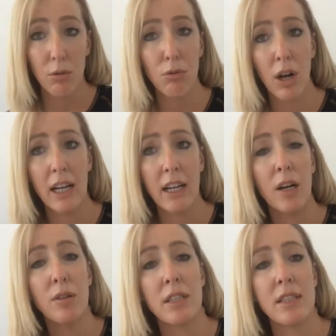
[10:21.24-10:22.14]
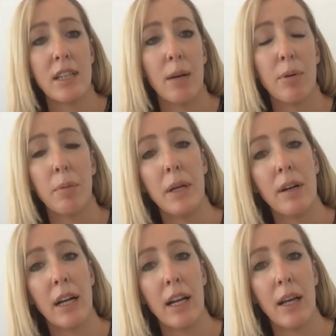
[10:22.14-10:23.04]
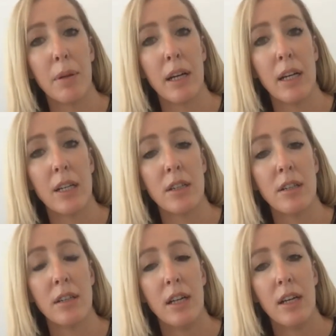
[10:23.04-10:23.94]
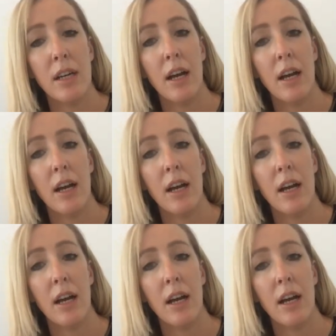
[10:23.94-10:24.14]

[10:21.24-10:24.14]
right now to start preparing an application.